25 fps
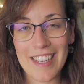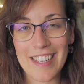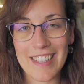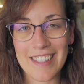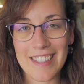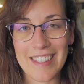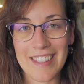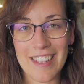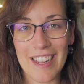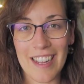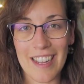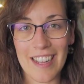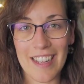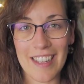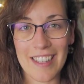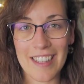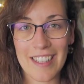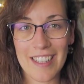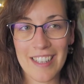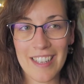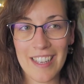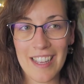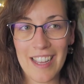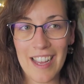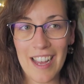is
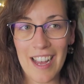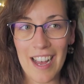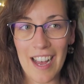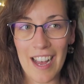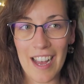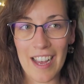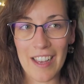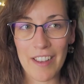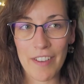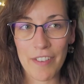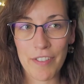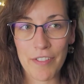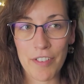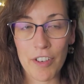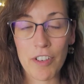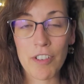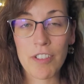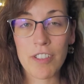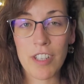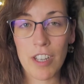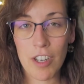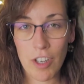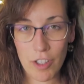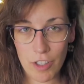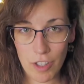that i
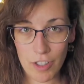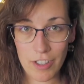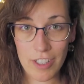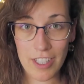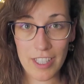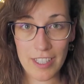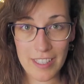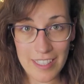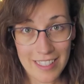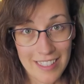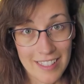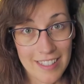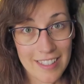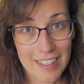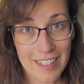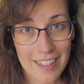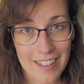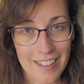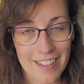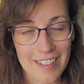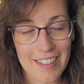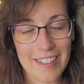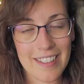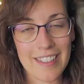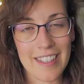focus a lot on the
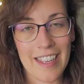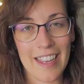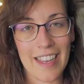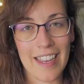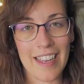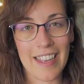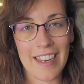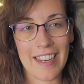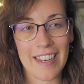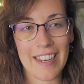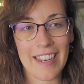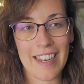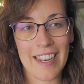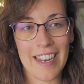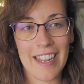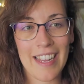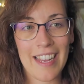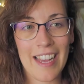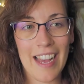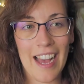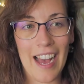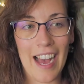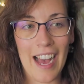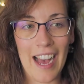details and